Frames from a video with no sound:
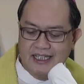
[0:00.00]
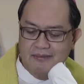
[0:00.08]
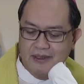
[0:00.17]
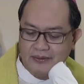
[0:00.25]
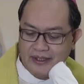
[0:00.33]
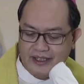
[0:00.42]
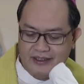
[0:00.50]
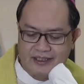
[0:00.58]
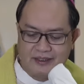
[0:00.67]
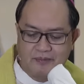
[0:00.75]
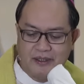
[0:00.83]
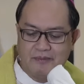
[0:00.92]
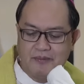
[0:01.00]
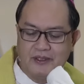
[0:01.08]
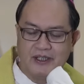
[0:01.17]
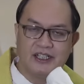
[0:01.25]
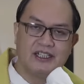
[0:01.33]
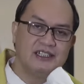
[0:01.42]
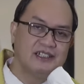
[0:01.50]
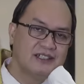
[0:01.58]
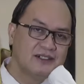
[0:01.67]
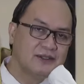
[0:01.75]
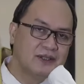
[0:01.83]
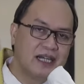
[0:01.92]
am aware that people
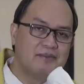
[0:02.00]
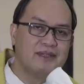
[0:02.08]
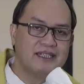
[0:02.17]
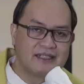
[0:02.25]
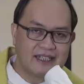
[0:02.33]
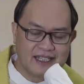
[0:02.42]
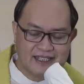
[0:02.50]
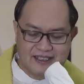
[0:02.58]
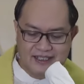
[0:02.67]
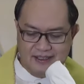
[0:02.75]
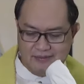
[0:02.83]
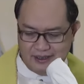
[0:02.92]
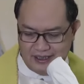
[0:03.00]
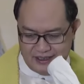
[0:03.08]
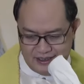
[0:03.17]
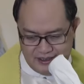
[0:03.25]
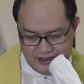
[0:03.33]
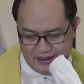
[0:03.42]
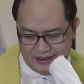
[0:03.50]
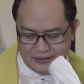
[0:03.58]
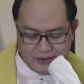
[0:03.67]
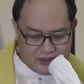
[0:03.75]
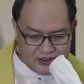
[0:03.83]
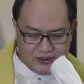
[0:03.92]
who have been texting me
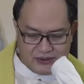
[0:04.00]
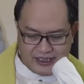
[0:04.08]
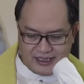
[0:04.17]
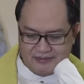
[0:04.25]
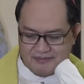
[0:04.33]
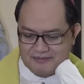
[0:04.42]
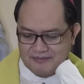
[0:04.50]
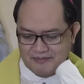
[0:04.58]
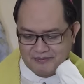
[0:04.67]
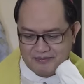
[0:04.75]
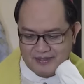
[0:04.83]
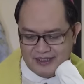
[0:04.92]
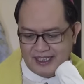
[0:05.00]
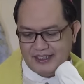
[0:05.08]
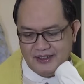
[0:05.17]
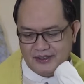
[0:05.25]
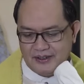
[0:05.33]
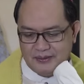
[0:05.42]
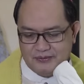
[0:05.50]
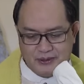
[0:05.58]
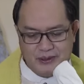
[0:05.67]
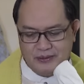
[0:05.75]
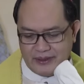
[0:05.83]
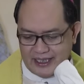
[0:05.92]
were joking. They know
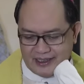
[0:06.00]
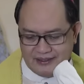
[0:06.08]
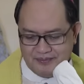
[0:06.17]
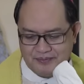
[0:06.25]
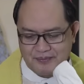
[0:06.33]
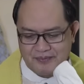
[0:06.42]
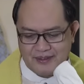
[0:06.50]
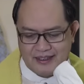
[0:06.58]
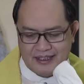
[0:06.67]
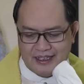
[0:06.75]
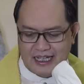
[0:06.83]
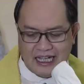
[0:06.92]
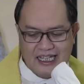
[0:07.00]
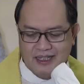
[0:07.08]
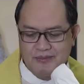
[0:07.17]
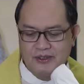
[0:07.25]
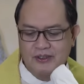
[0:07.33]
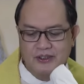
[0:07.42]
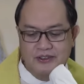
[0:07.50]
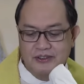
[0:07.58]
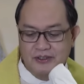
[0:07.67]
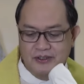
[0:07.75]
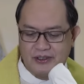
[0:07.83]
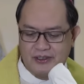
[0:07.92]
full well I have no
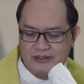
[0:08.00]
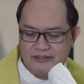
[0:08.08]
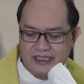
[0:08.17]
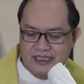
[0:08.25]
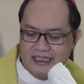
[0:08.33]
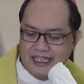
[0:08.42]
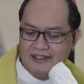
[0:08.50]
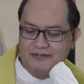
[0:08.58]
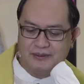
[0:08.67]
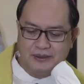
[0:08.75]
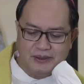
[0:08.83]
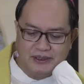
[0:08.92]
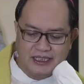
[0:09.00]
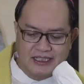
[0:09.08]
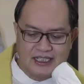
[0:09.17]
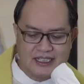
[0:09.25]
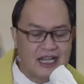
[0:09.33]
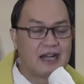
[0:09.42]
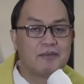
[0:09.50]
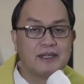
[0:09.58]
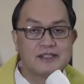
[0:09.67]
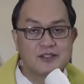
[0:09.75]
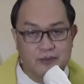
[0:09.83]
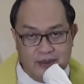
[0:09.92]
control over a typhoon that just
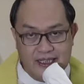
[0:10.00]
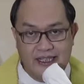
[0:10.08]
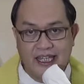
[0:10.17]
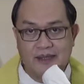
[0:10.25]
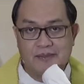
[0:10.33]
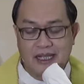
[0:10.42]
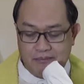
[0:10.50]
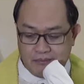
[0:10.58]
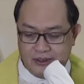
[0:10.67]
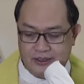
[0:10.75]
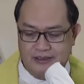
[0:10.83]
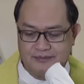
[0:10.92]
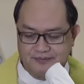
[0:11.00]
happens to be named Ambo.